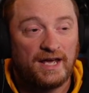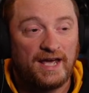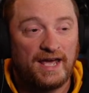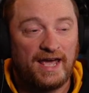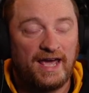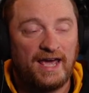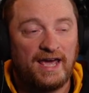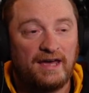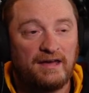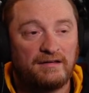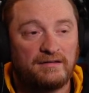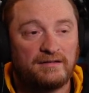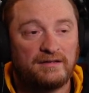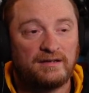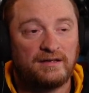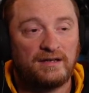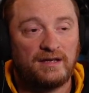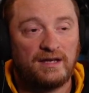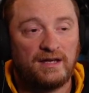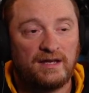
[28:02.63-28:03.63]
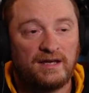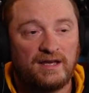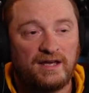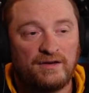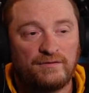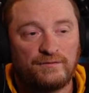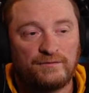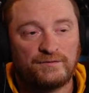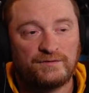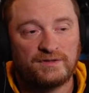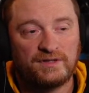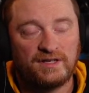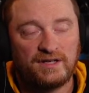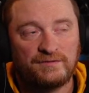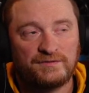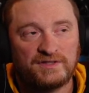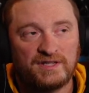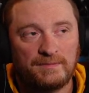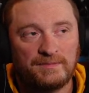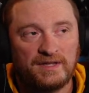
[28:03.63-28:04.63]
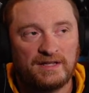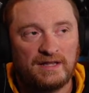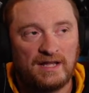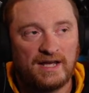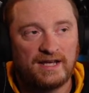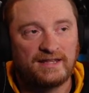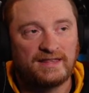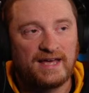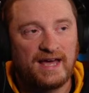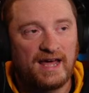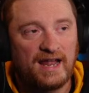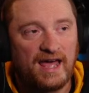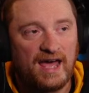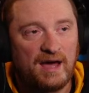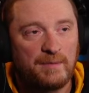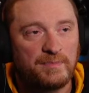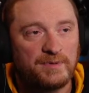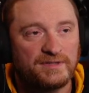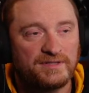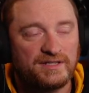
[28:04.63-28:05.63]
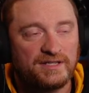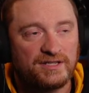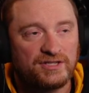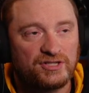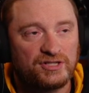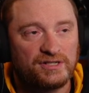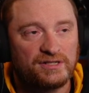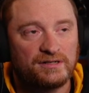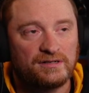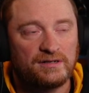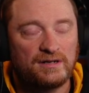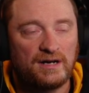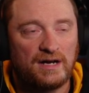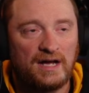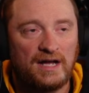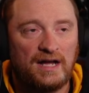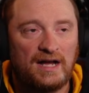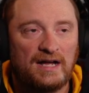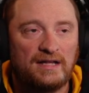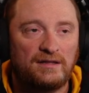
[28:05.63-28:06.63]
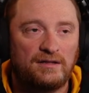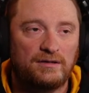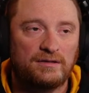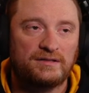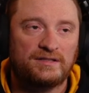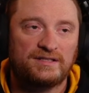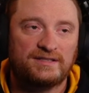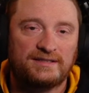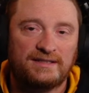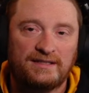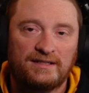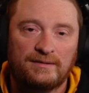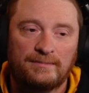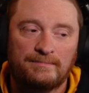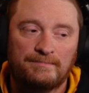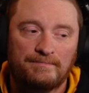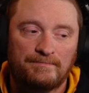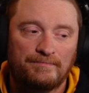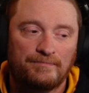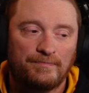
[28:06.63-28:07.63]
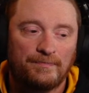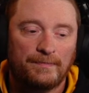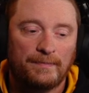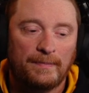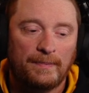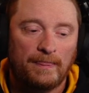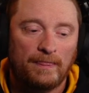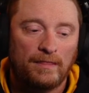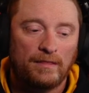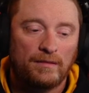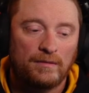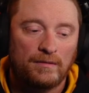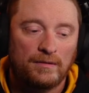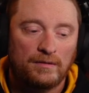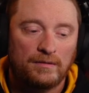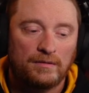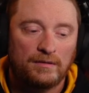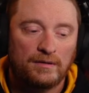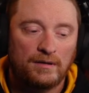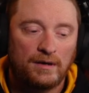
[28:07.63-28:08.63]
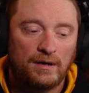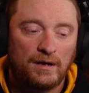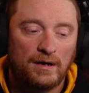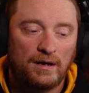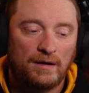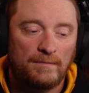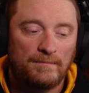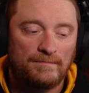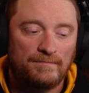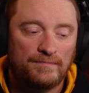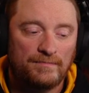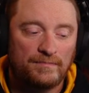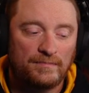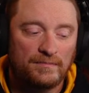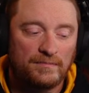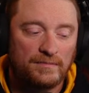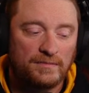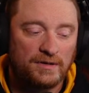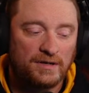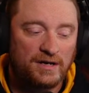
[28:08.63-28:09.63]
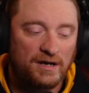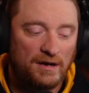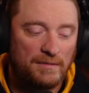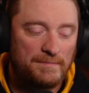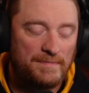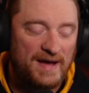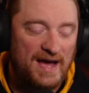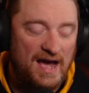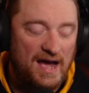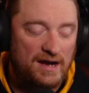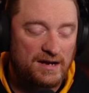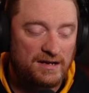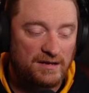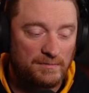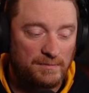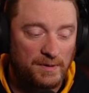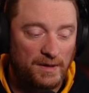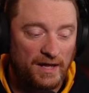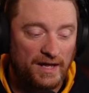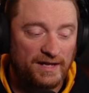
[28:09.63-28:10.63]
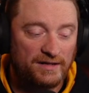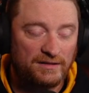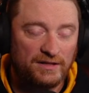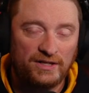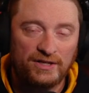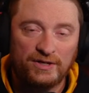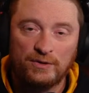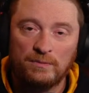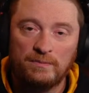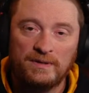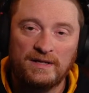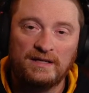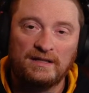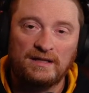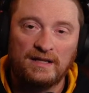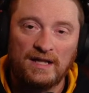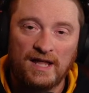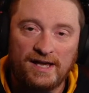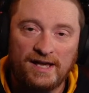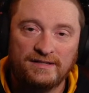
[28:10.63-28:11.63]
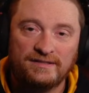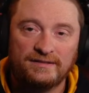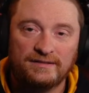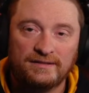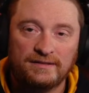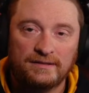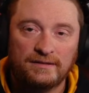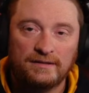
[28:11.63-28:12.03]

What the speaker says: And if something like that happens this year, I look to see him come back and play a little bit less.